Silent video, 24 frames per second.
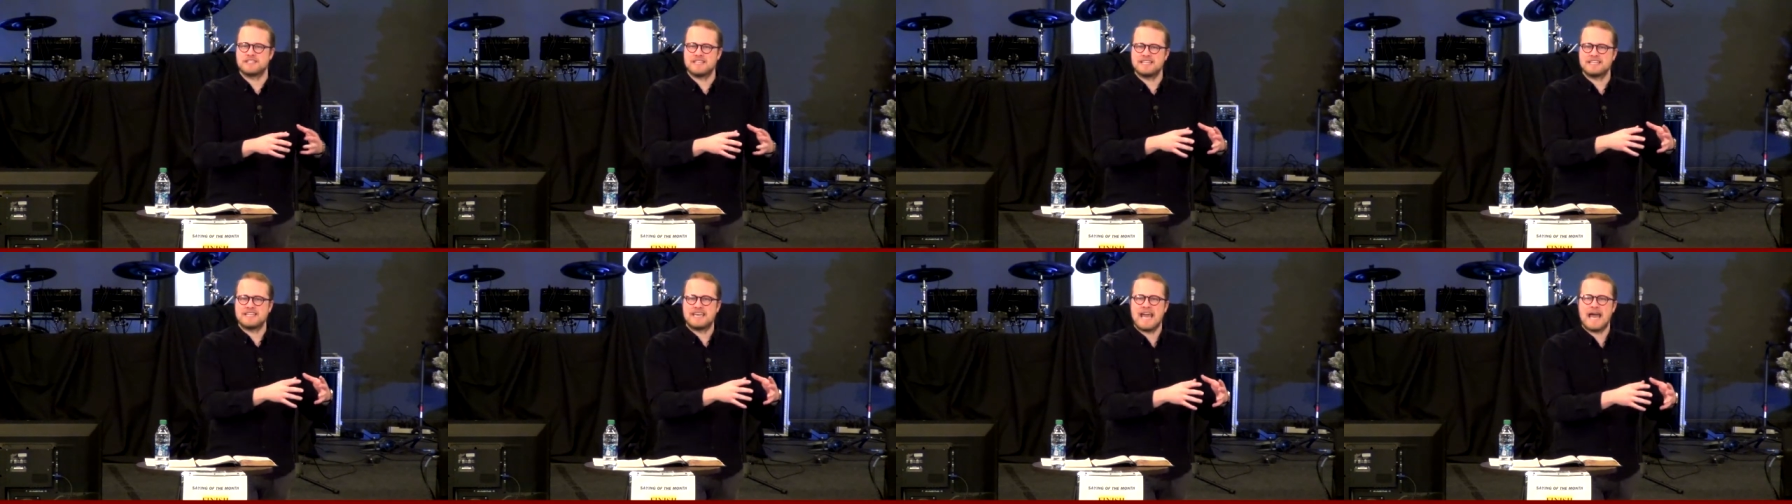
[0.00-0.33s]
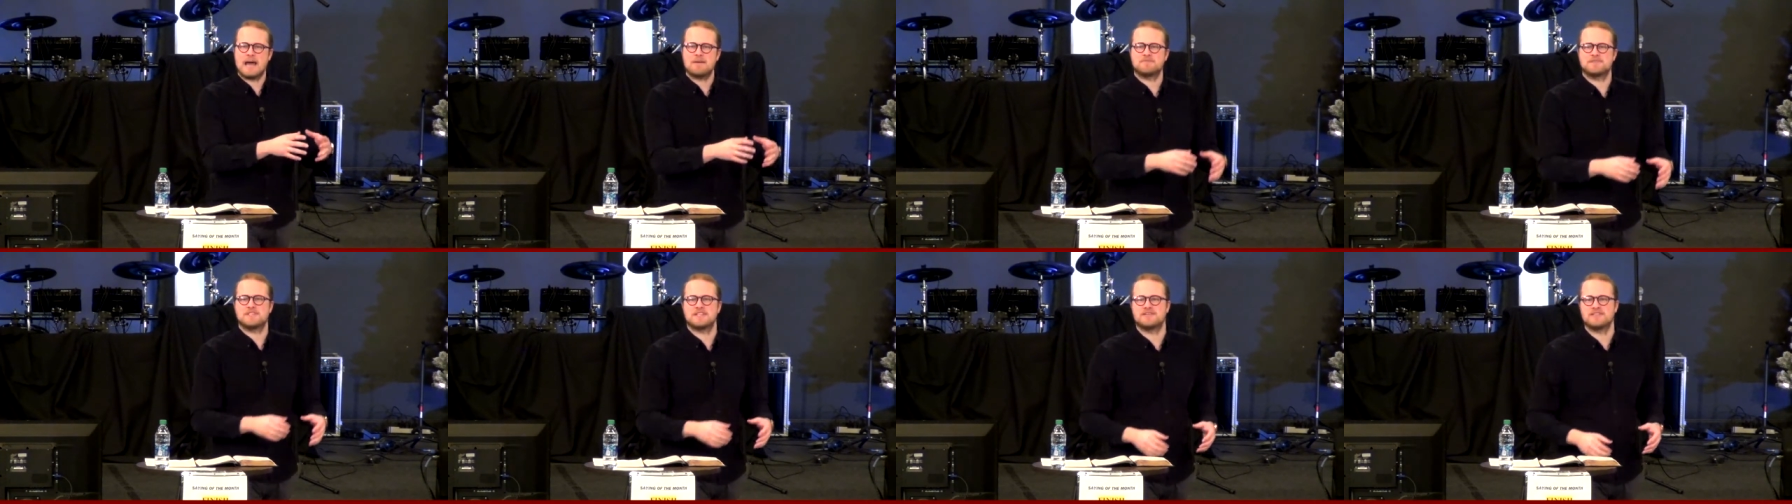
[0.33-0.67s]
in
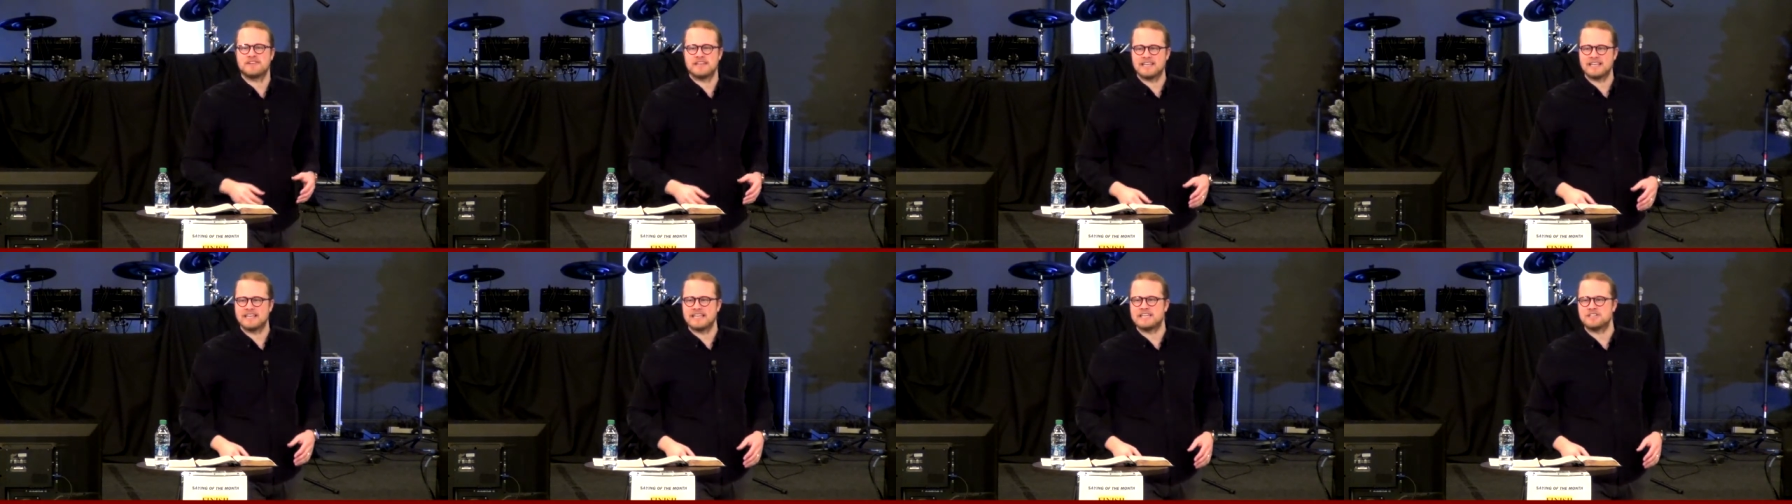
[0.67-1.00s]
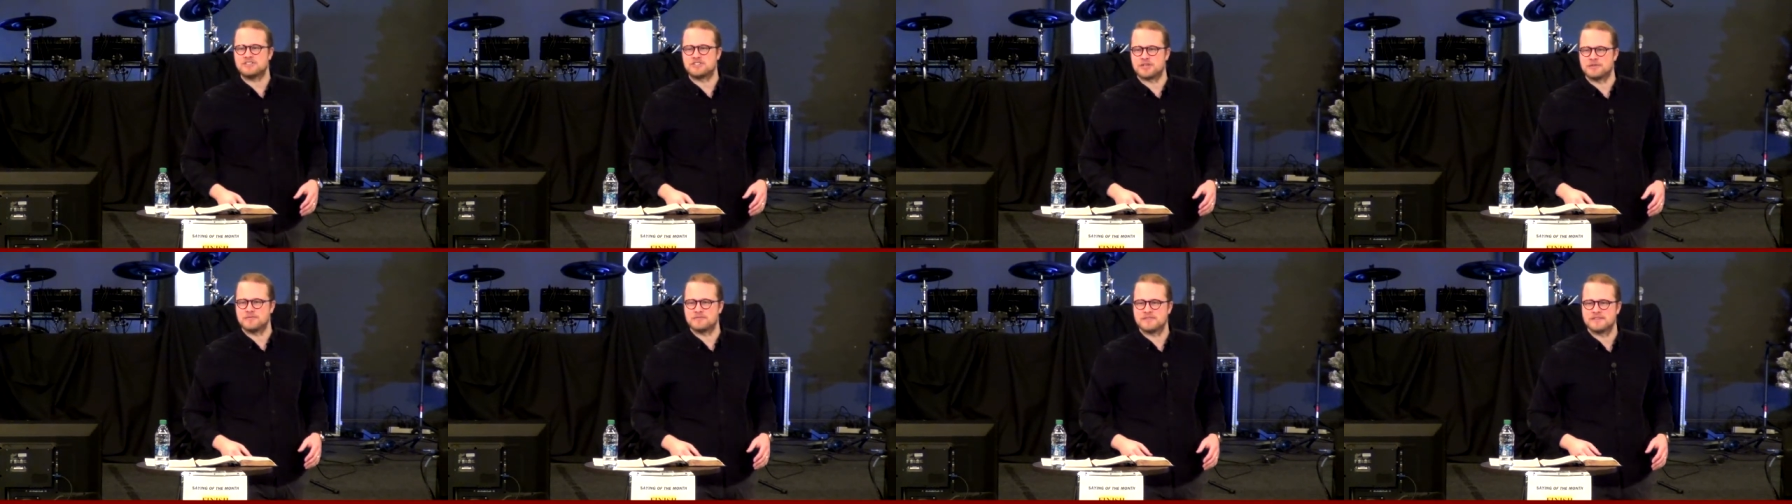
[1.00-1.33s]
captivity in
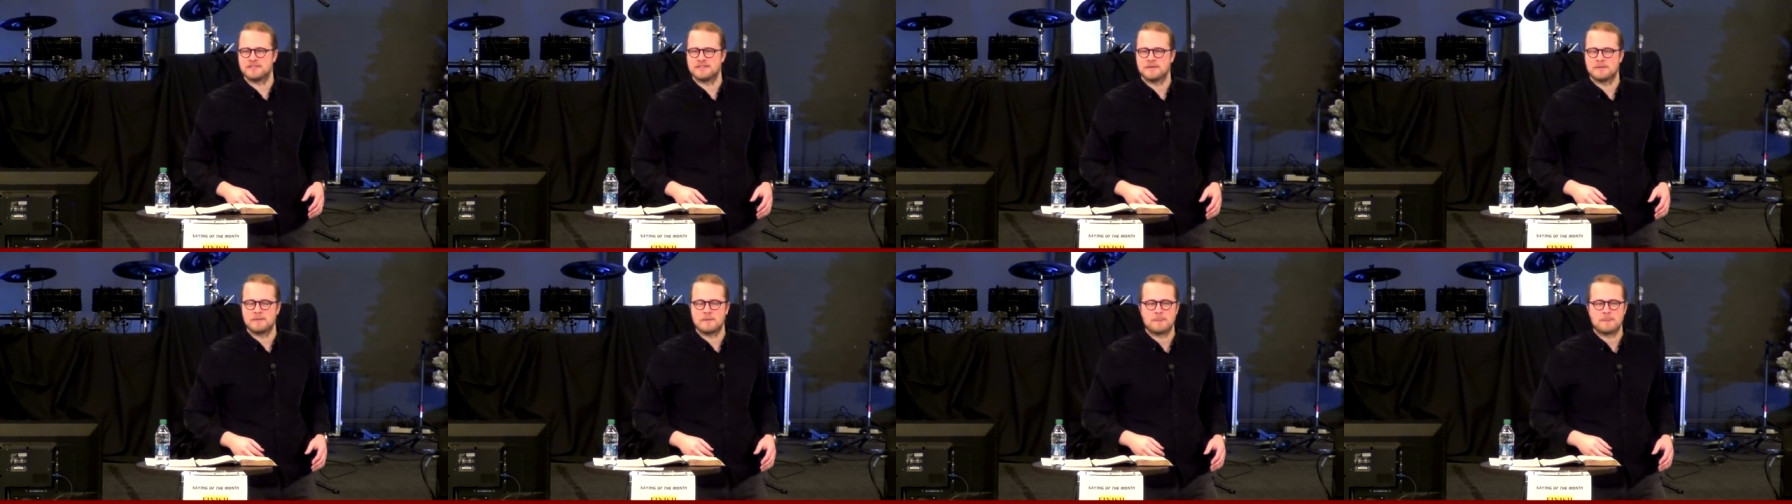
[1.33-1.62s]
Egypt.